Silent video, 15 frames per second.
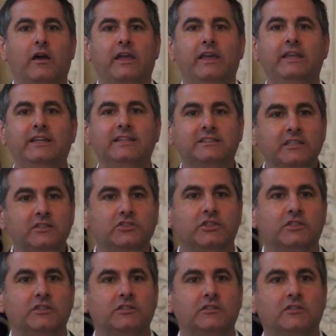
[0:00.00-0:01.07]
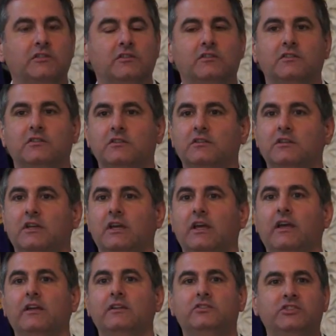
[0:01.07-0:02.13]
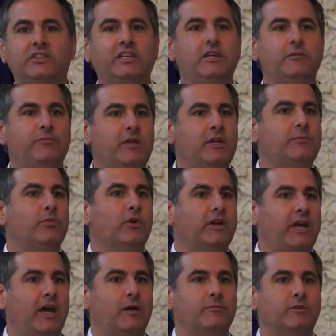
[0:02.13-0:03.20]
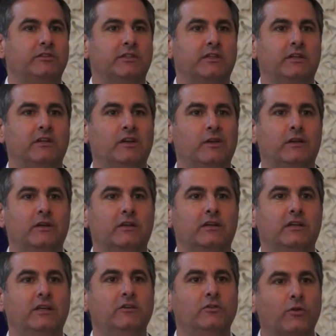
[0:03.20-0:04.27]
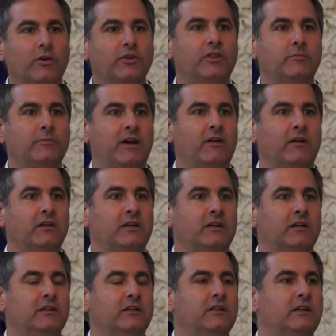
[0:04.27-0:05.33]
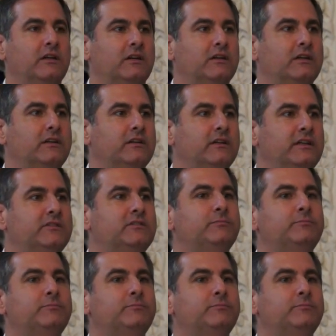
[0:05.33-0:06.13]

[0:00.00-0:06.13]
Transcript: In addition, GDP per capita in North America is